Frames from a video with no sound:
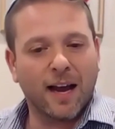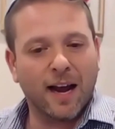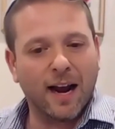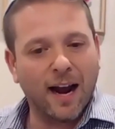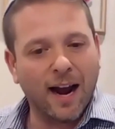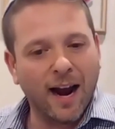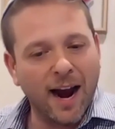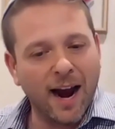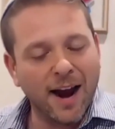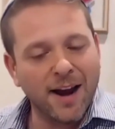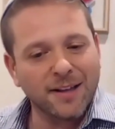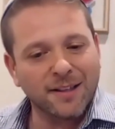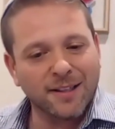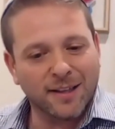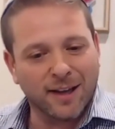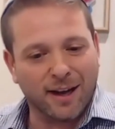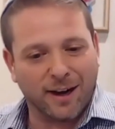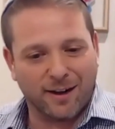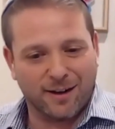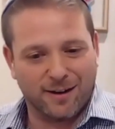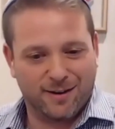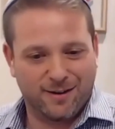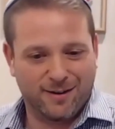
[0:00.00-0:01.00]

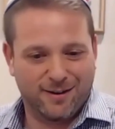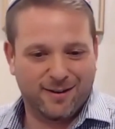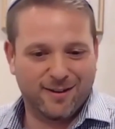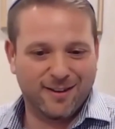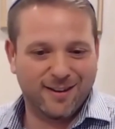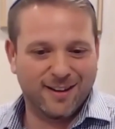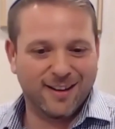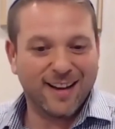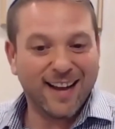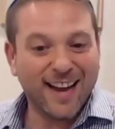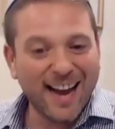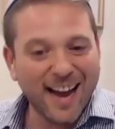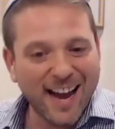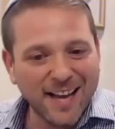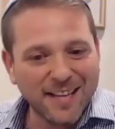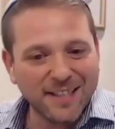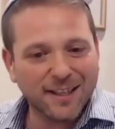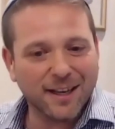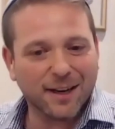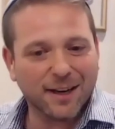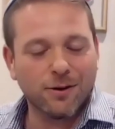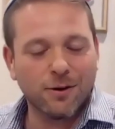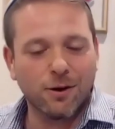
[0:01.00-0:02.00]
Isaac
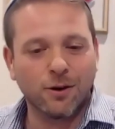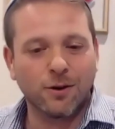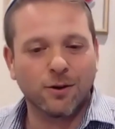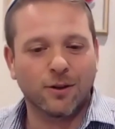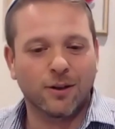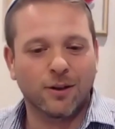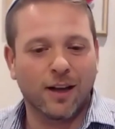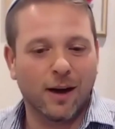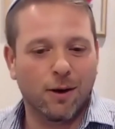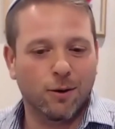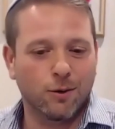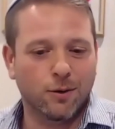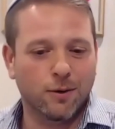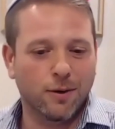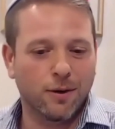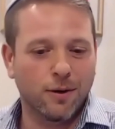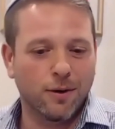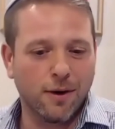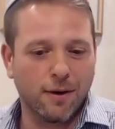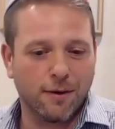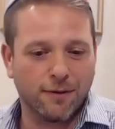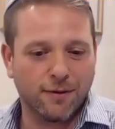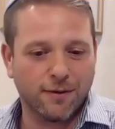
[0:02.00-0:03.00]
knows how to
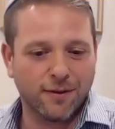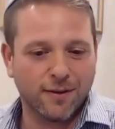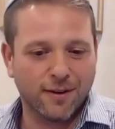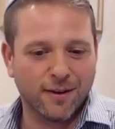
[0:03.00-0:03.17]
love.